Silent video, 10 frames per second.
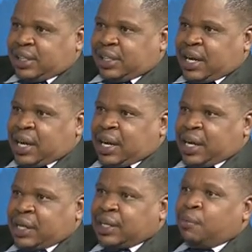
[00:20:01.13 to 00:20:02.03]

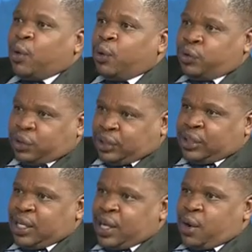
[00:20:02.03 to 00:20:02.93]
some loans
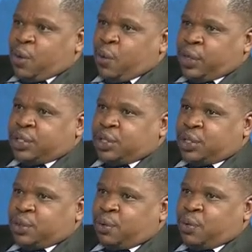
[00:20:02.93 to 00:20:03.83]

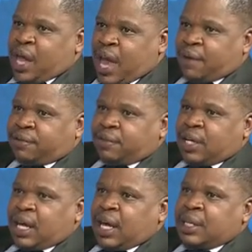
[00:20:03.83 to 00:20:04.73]
which could have
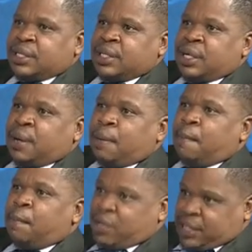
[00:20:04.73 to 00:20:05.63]
had
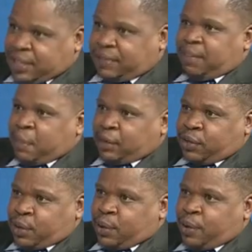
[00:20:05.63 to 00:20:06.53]
positive impact to
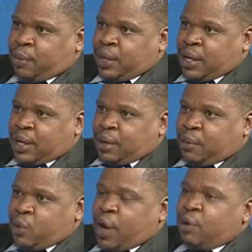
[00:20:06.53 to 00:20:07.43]
the economy.
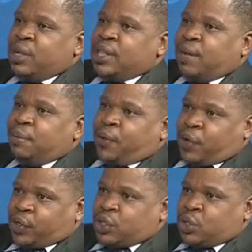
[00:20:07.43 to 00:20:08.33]
You are doing that
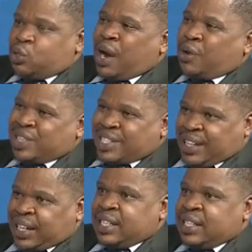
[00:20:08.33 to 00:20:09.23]
because you are
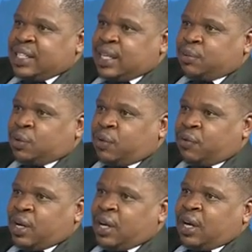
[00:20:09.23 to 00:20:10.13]
constrained in terms of
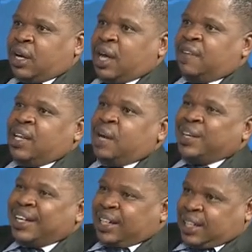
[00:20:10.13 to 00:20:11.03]

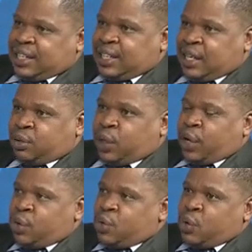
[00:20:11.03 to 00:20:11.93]
available credit that you
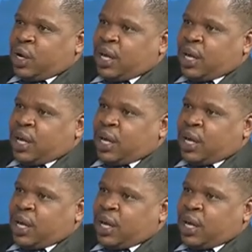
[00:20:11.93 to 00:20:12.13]
can do,